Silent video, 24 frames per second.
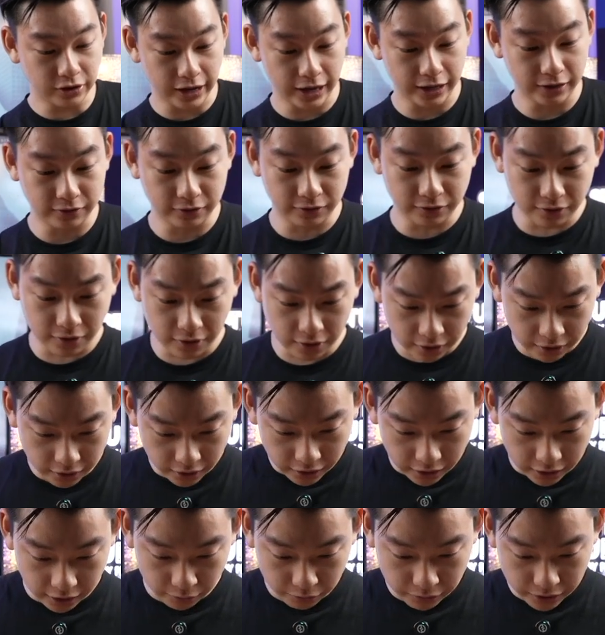and
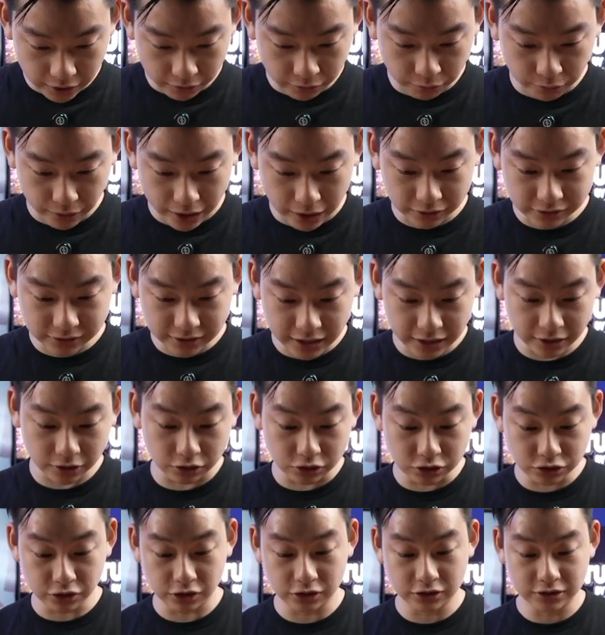we have Well-Tech
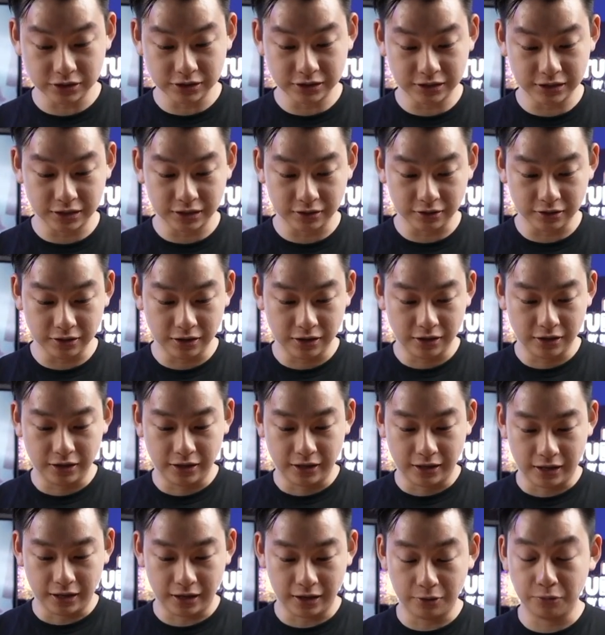Constructions here
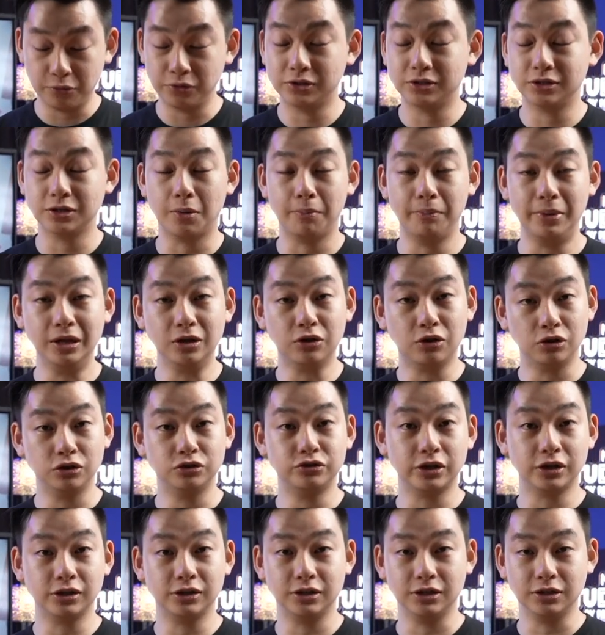with our main
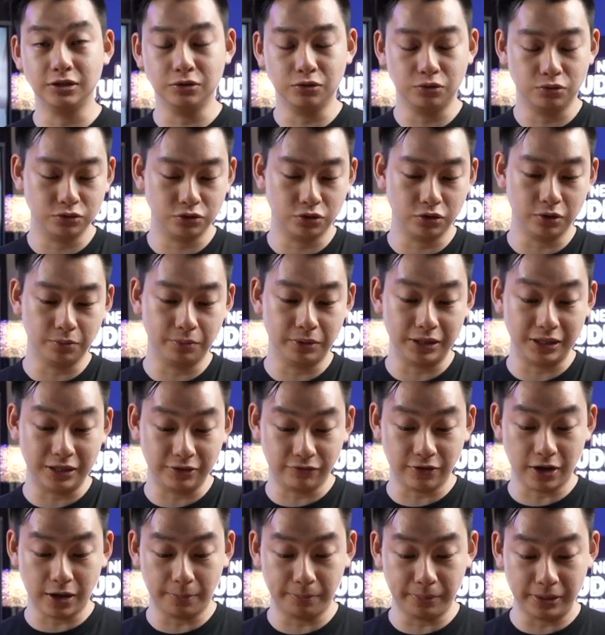contractor who's going to be
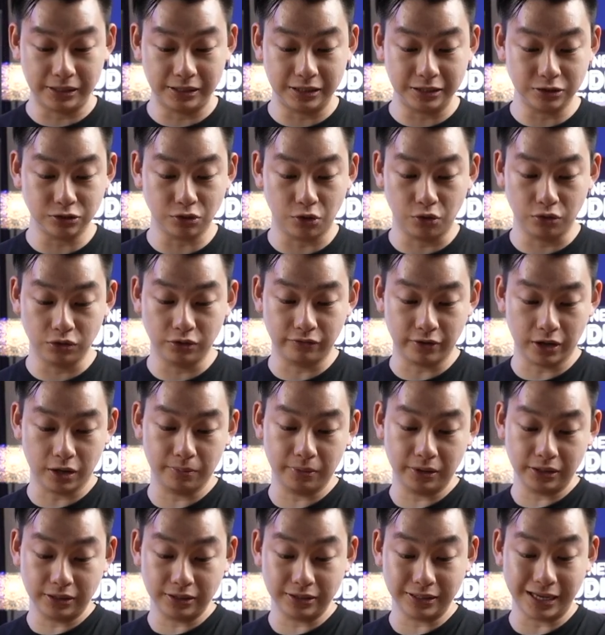developing this whole
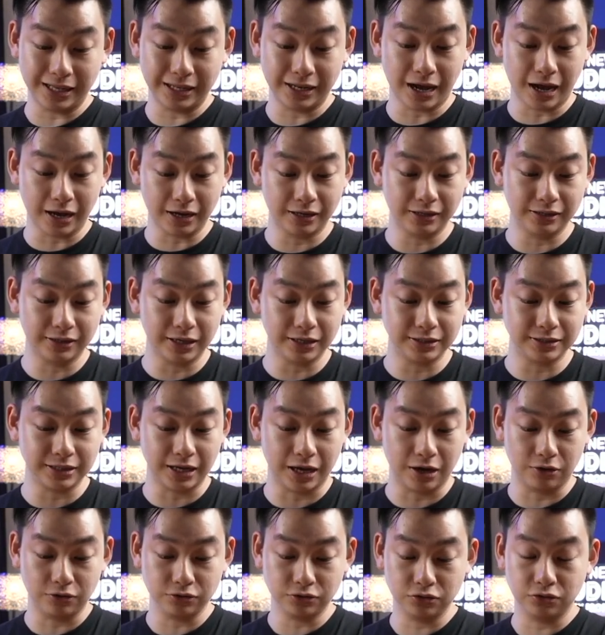development here, and the architects
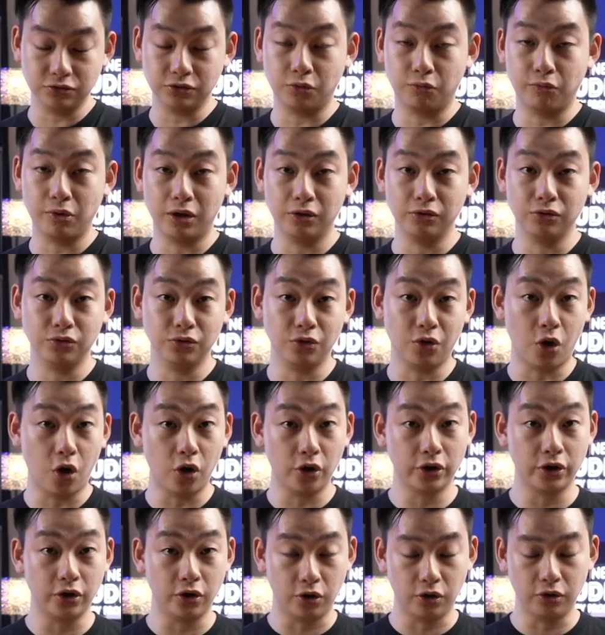are also the well-known
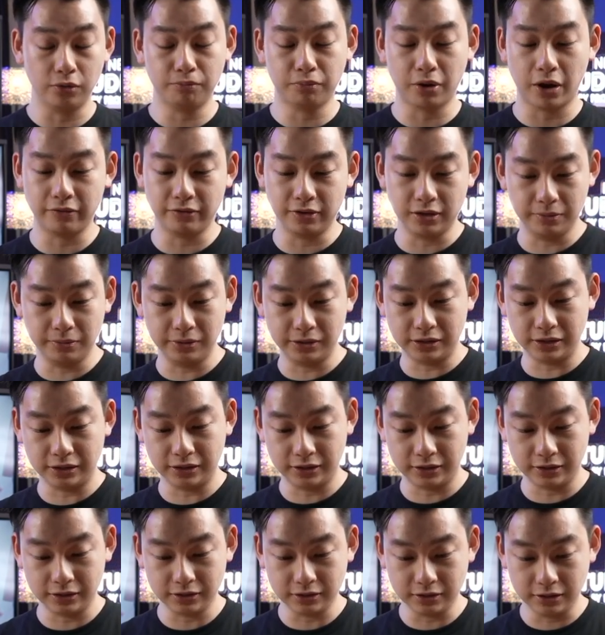Ong & On Private Limited
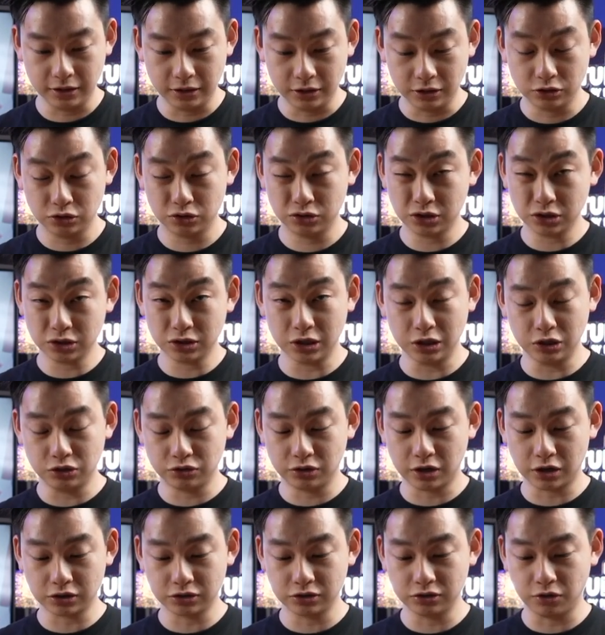here. So just the
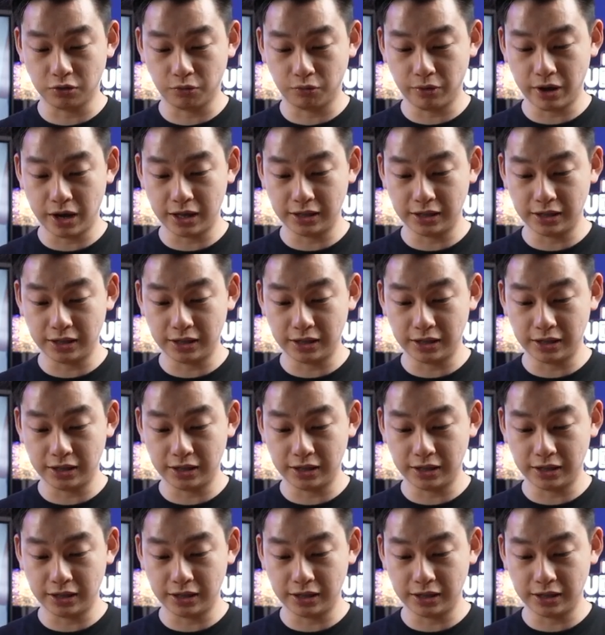introduction on where